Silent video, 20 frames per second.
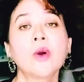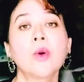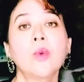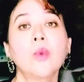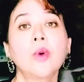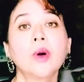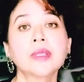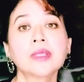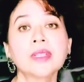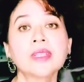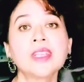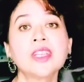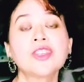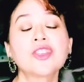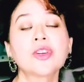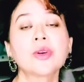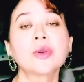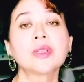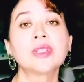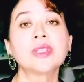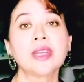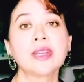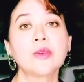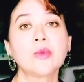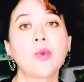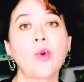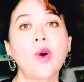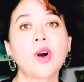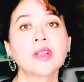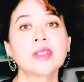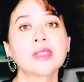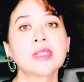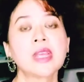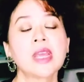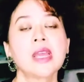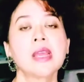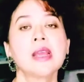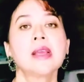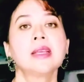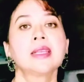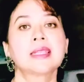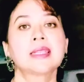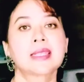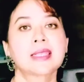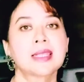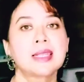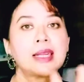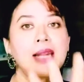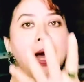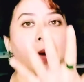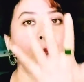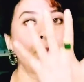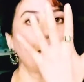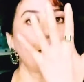what the teacher did was slap